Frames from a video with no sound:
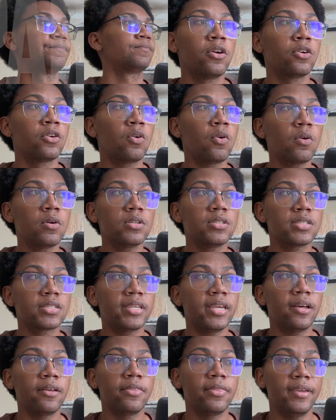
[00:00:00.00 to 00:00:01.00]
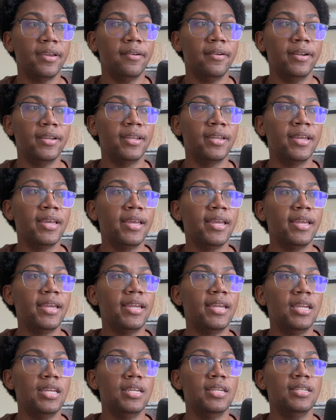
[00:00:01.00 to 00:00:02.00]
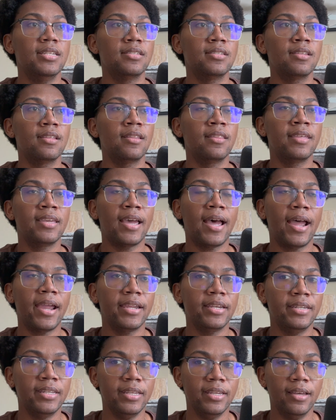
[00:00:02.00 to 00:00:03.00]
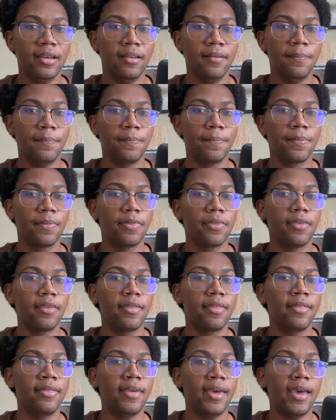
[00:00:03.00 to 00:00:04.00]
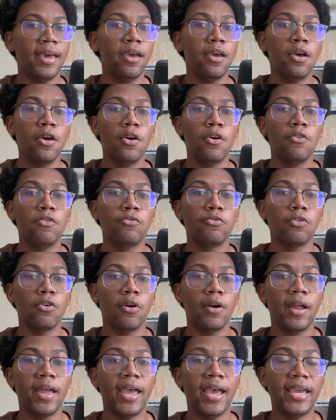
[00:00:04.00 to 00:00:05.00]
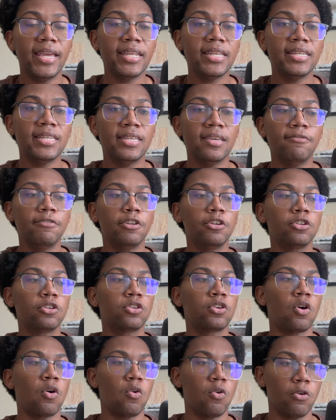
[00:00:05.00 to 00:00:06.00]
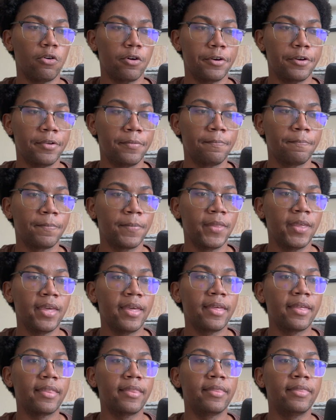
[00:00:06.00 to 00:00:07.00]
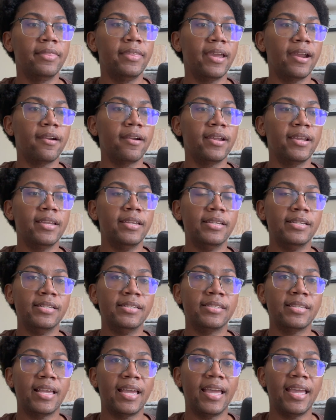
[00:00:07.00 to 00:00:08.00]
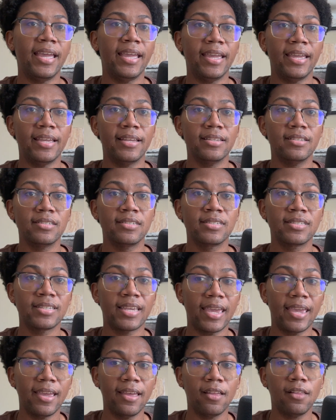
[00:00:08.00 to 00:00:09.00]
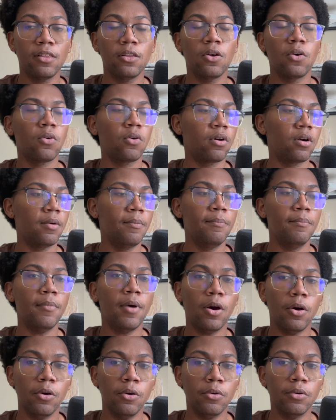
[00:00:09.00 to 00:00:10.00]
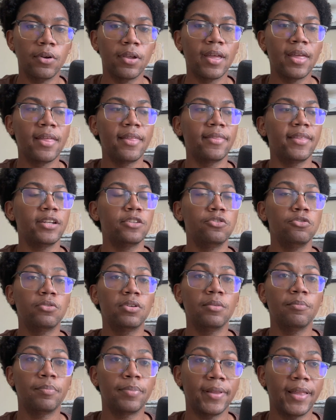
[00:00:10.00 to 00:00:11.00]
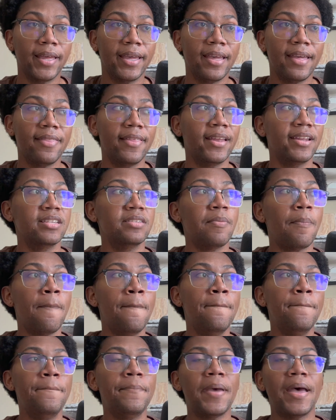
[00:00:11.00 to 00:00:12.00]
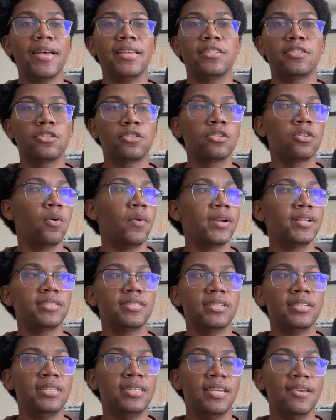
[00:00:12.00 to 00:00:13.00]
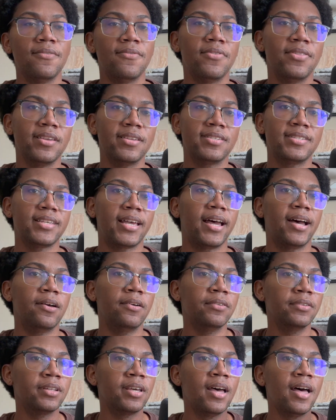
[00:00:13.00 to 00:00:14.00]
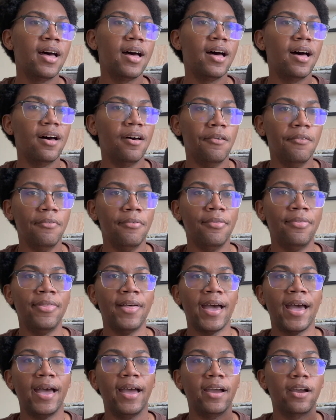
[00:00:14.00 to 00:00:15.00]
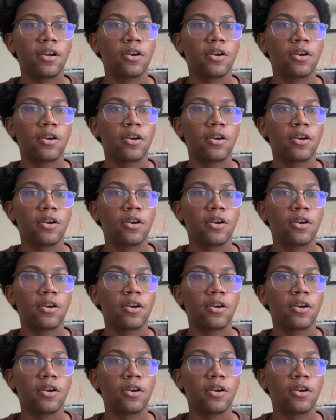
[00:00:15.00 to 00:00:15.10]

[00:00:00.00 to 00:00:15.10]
Chord scale theory is the idea that for any given chord, there is a scale or a mode that you can play that is best going to give the sound of that